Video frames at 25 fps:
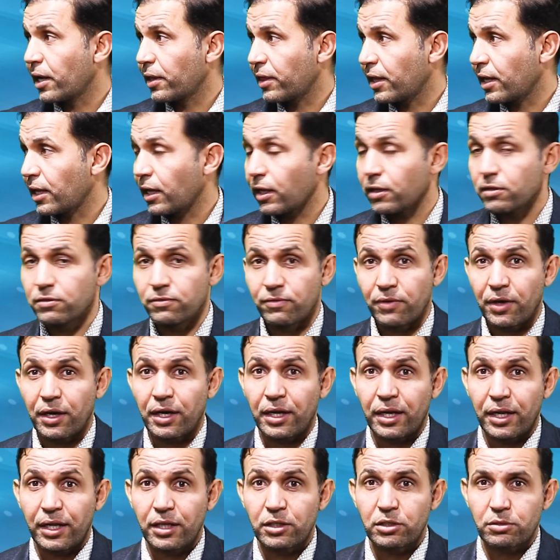I think it's
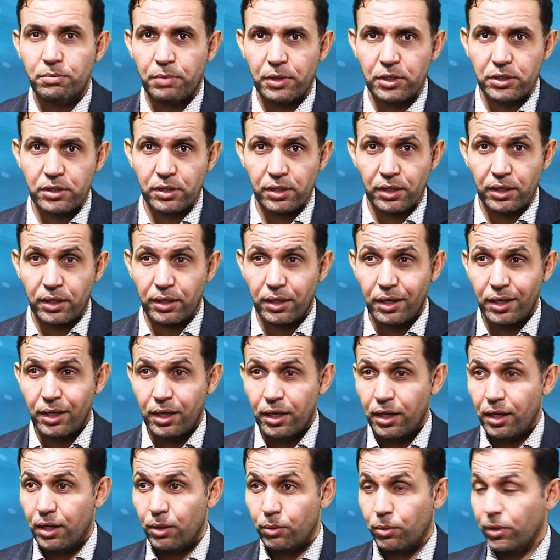very needed, especially
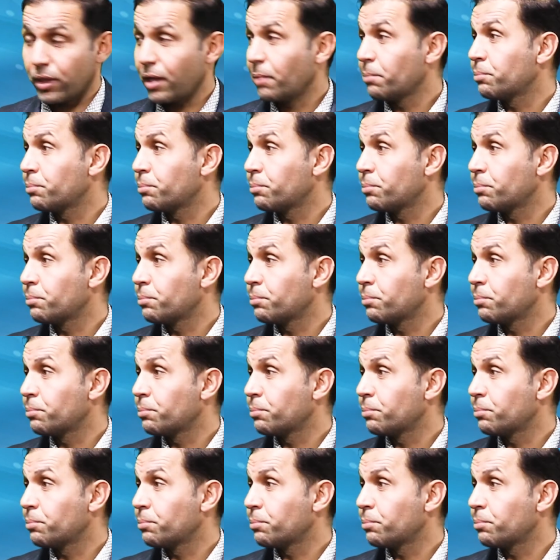with